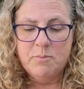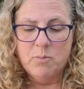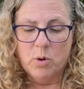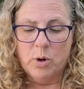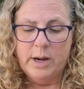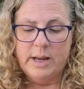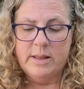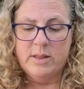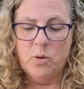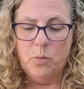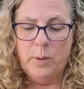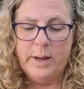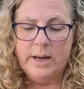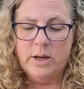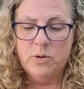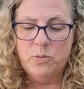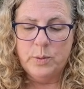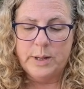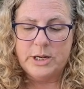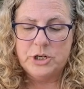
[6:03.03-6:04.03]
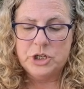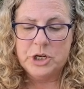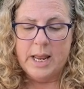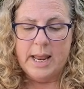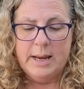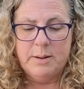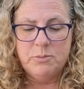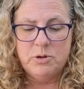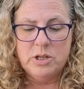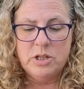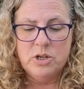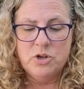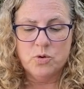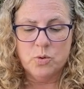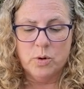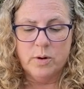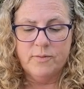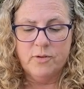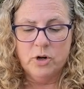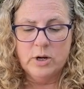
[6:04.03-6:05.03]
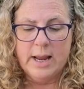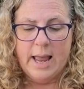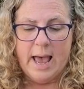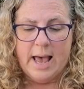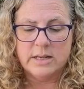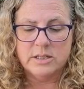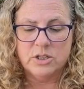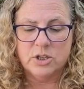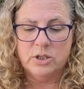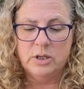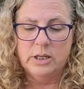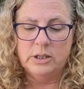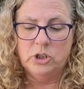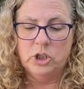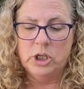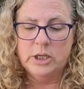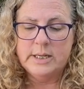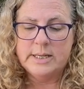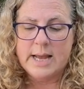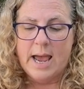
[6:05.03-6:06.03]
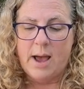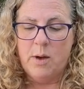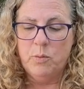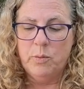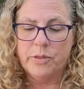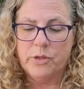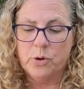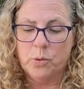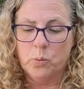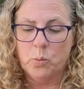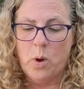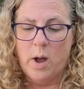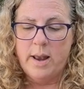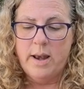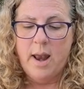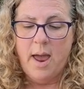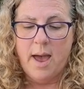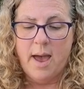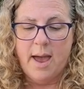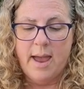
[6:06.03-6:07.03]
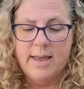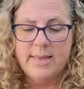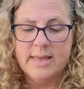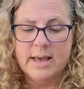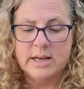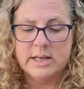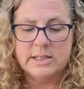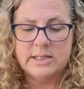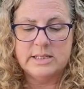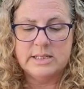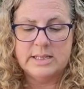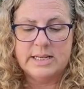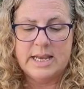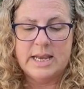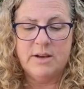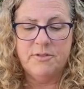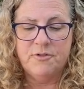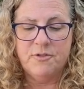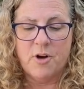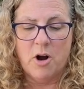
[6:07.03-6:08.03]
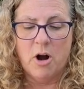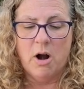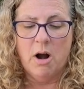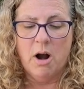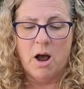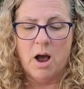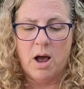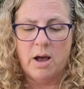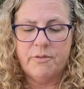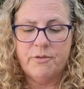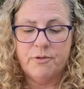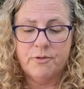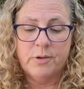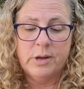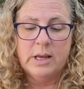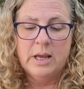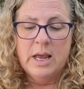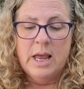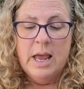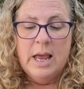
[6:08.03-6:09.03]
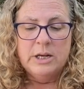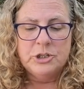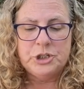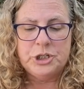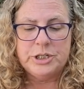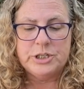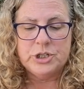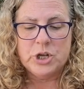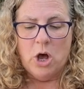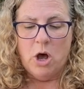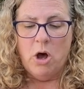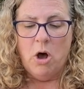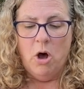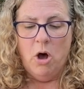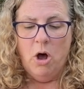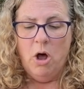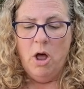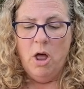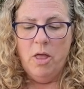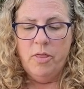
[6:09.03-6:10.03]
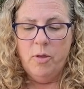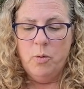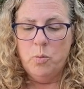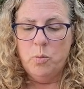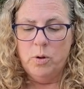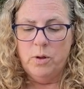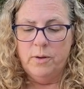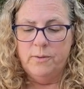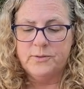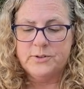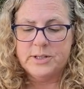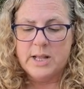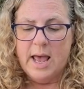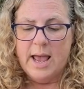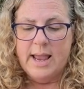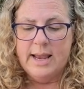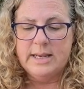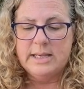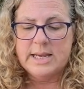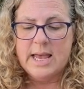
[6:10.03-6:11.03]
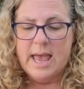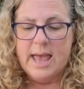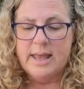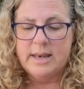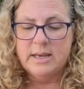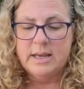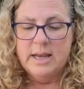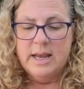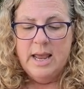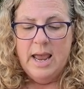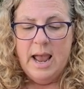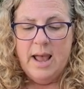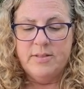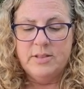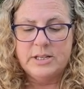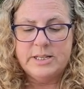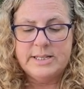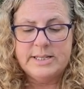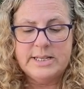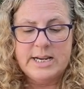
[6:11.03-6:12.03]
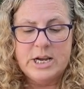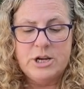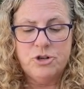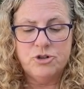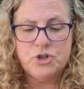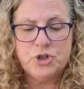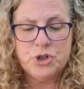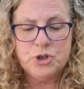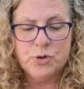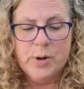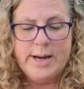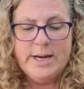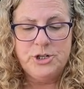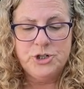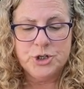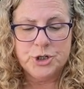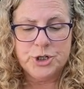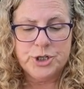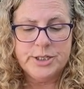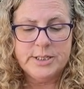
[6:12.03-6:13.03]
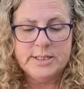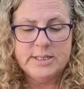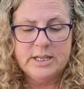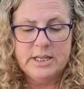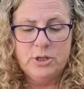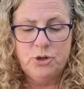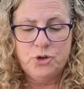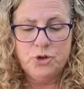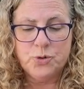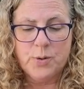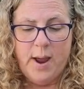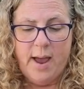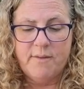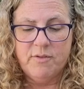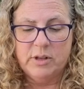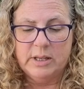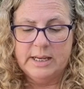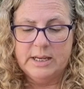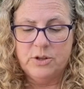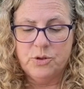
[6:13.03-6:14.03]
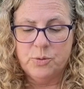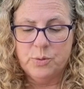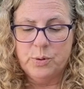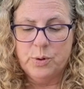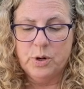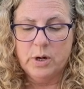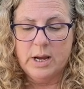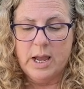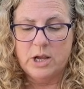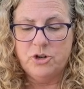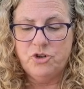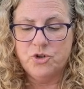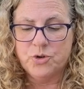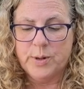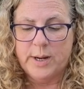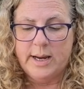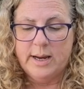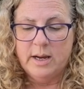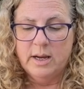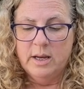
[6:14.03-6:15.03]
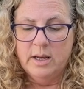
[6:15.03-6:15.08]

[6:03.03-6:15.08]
morning, the Wicked Witch came to the door of her castle and looked out with her one eye that could see afar off. She saw all the wolves lying dead and the strangers still traveling through her country.